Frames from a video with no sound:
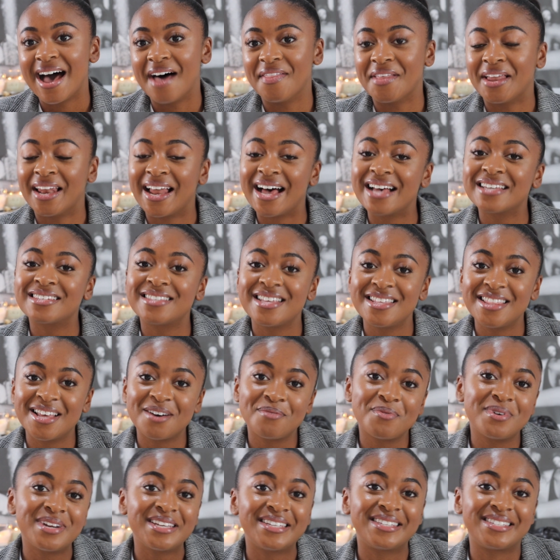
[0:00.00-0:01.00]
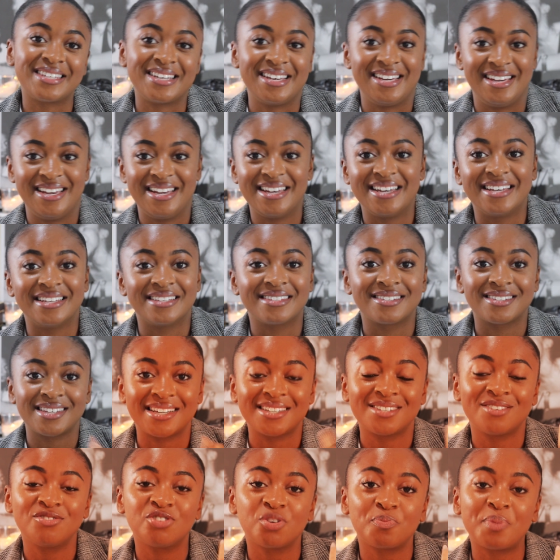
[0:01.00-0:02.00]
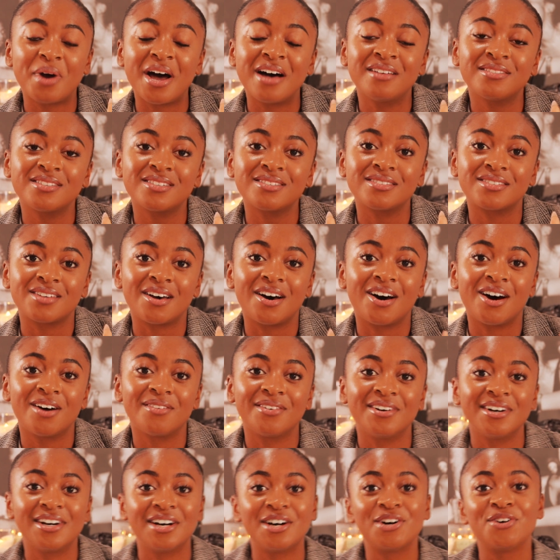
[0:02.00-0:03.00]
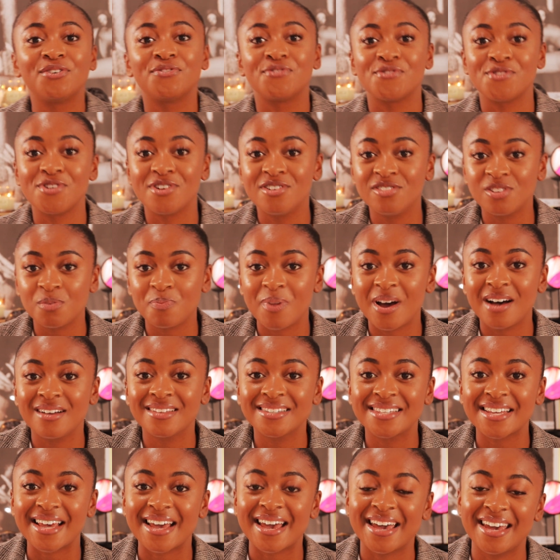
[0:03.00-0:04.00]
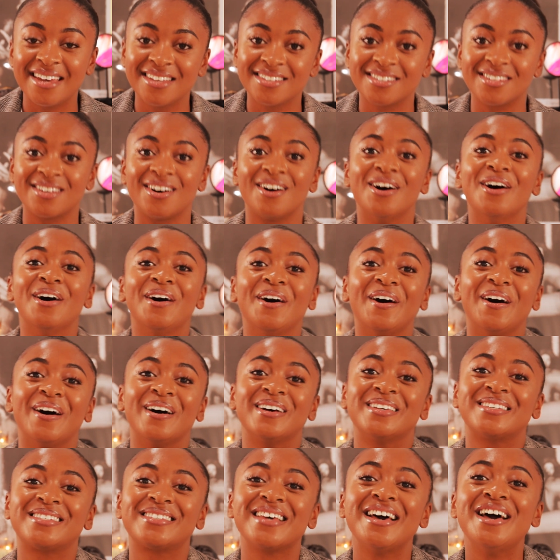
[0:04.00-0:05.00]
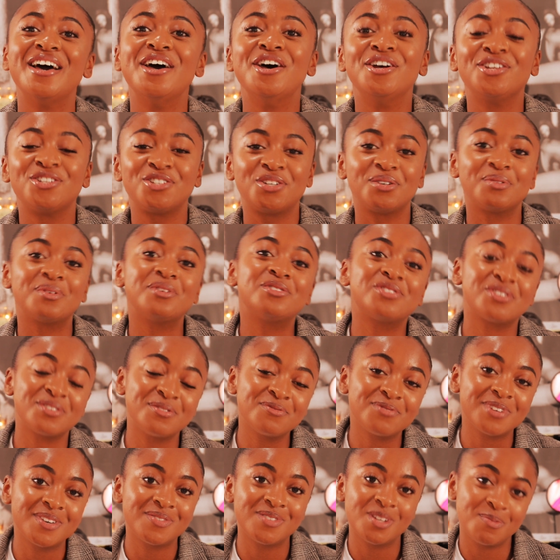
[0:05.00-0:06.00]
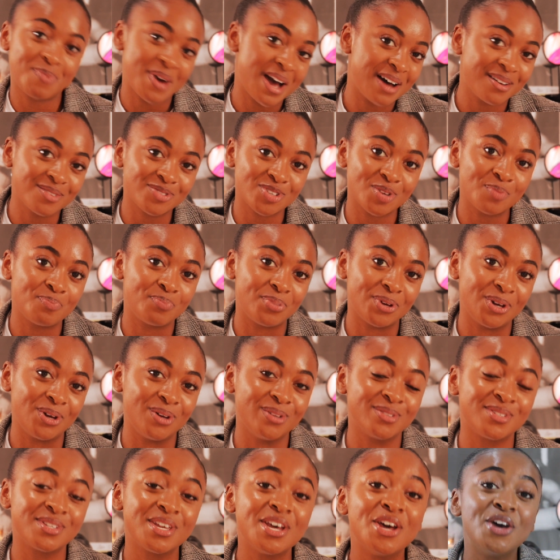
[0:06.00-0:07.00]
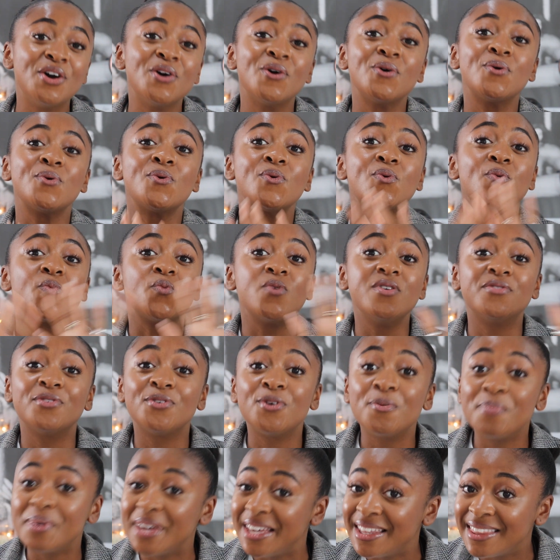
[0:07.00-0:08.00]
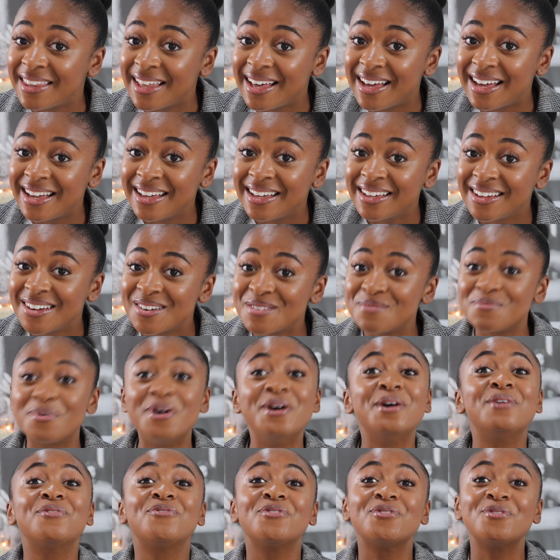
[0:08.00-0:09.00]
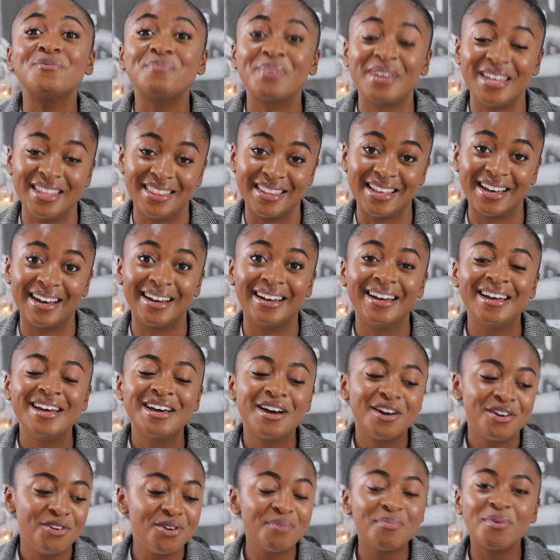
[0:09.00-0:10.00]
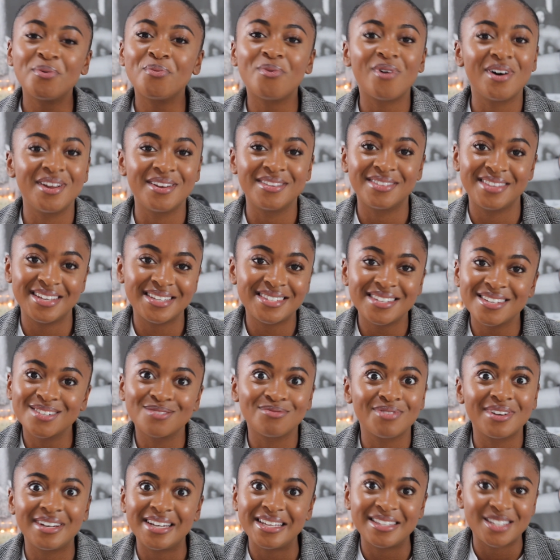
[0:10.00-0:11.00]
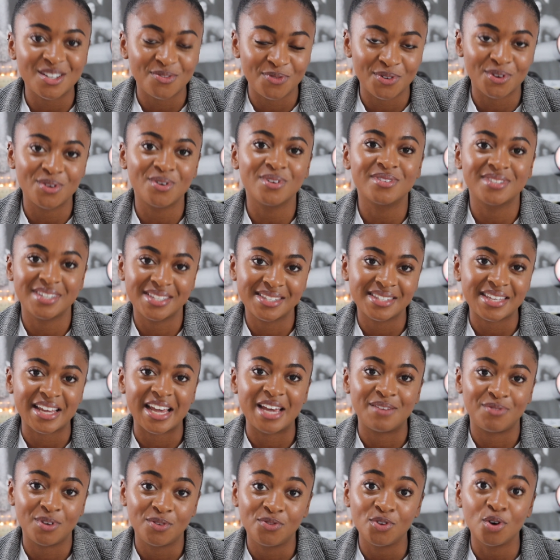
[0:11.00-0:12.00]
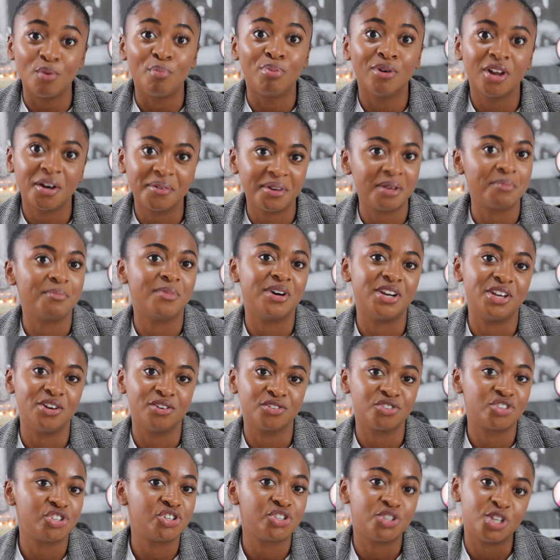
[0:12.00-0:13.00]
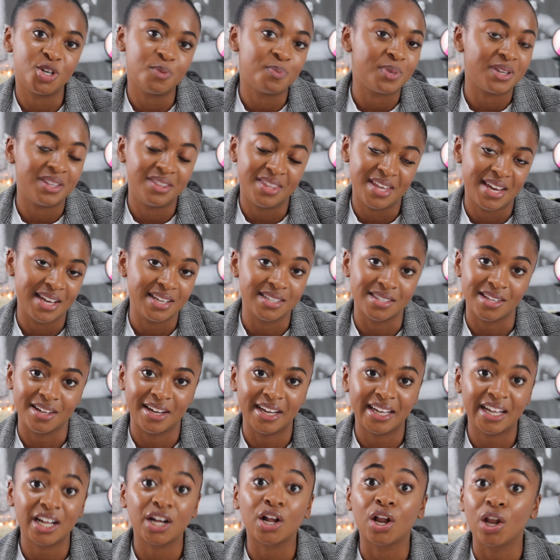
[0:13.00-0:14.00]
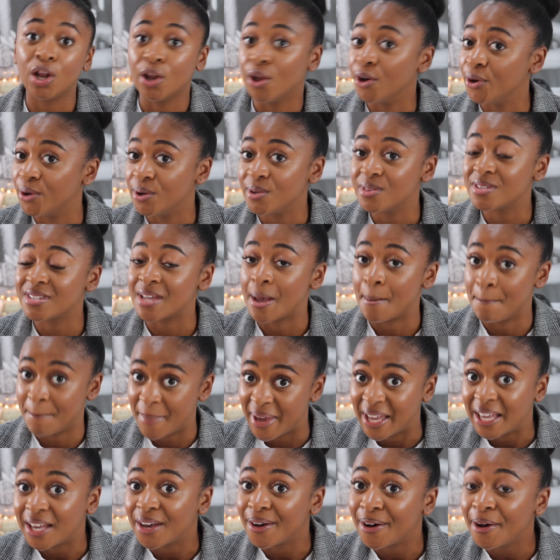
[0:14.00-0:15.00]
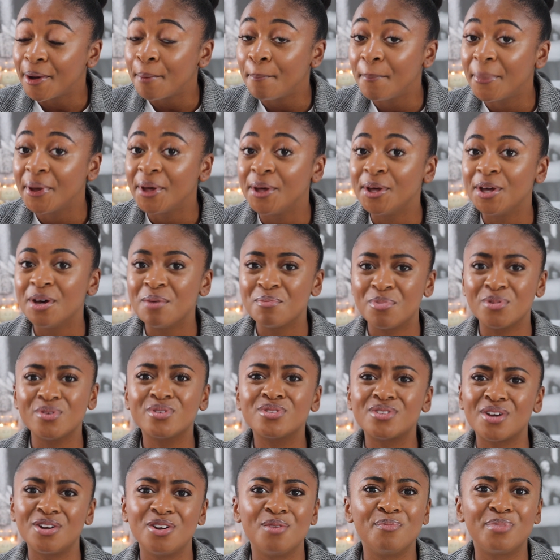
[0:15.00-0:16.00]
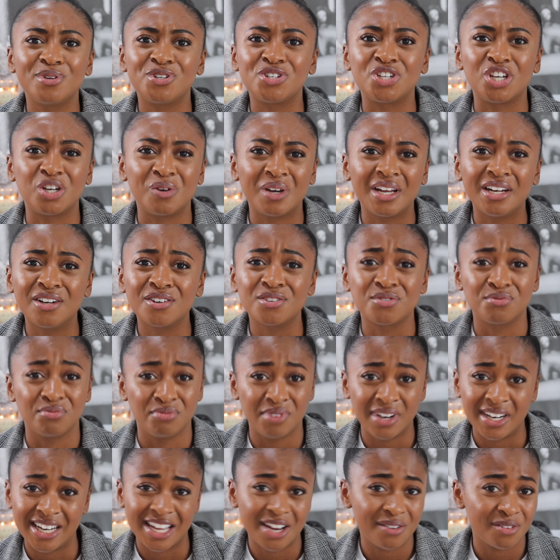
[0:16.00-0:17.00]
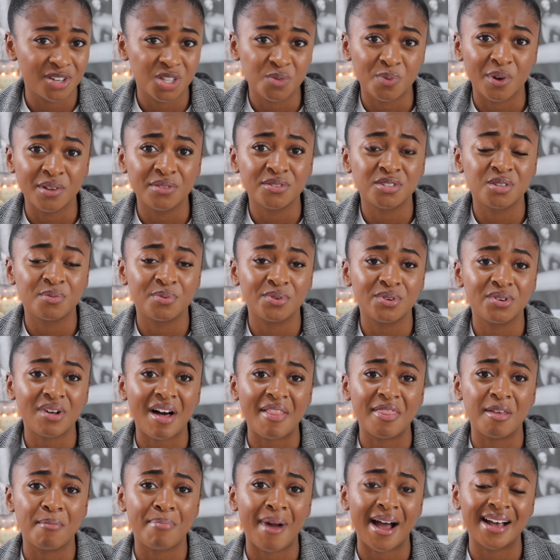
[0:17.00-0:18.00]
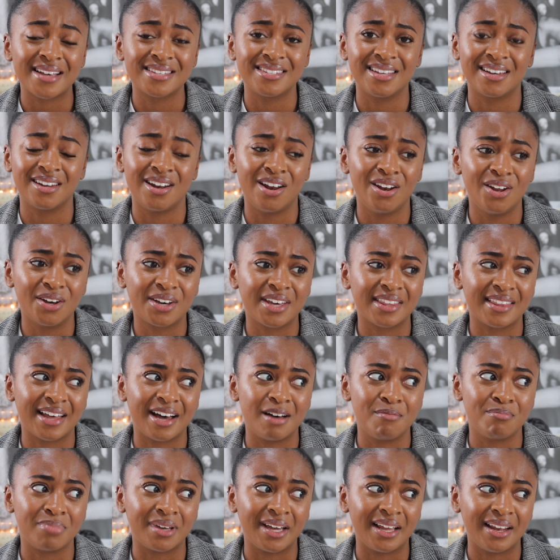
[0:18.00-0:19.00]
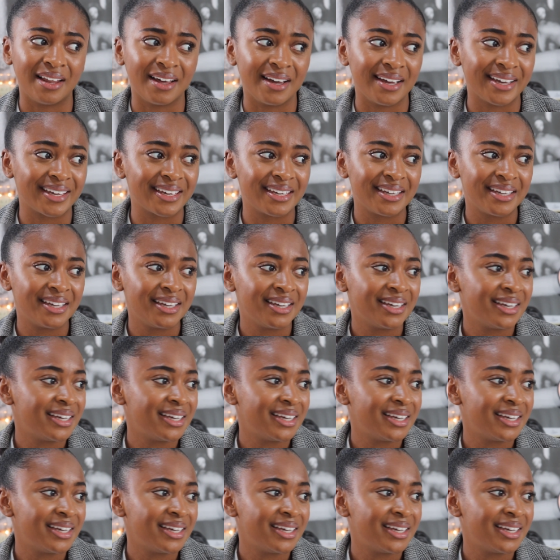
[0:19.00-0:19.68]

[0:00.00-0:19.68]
And the last thing they want to see is £600 at Zara, £400 at ASOS, £250 at Boots. We've all been there. We've all been there. Number 1, this is really difficult to save if you're blowing money on stupid things like clothes and makeup. But also, number 2, it looks really irresponsible and the banks are going to look at that and be like,